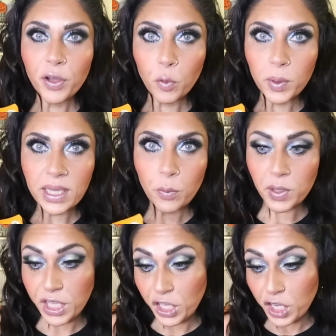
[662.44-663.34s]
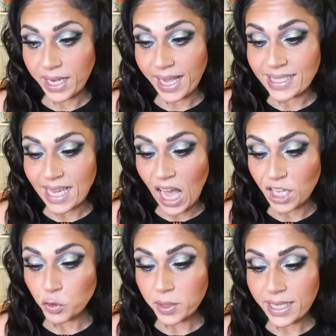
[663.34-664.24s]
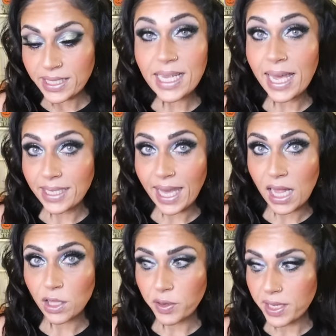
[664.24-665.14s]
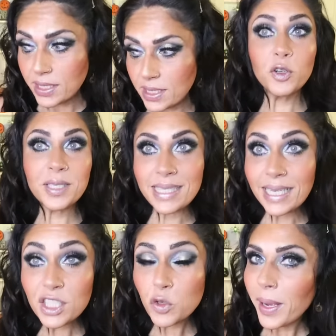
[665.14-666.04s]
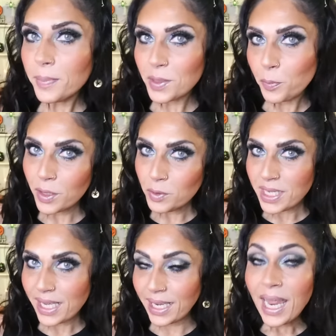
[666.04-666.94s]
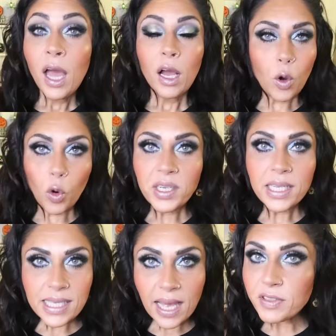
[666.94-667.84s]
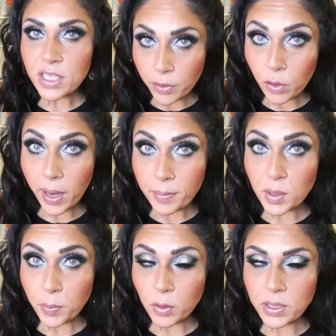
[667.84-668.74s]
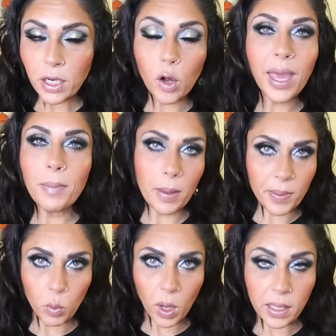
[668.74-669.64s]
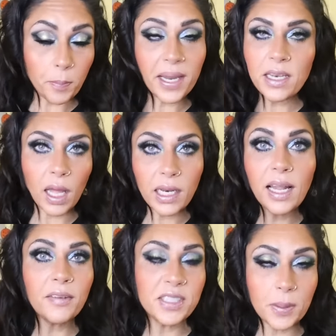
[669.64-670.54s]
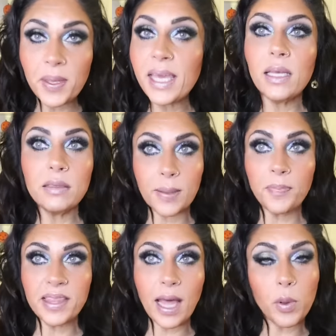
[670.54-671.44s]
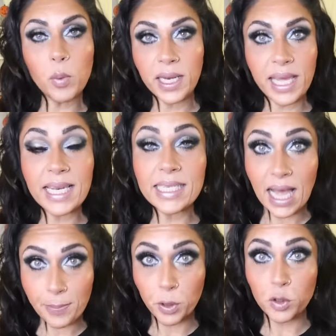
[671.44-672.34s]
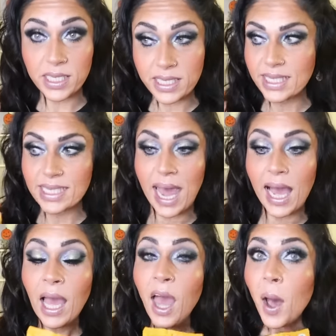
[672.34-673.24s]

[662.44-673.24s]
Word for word: They're really, really good. It's 110 calories and there's six grams of protein. Corn nuts have zero grams of protein. Okay, maybe one, but not enough to be something that we wanna eat as a protein snack